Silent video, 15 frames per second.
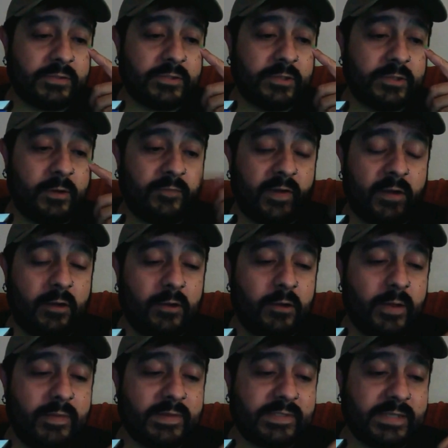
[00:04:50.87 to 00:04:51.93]
So if I call you
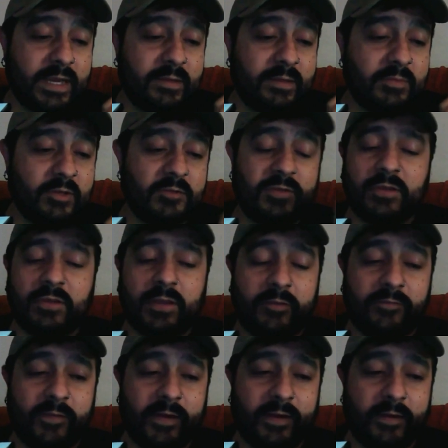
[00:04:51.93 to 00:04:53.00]
around this time, do you think if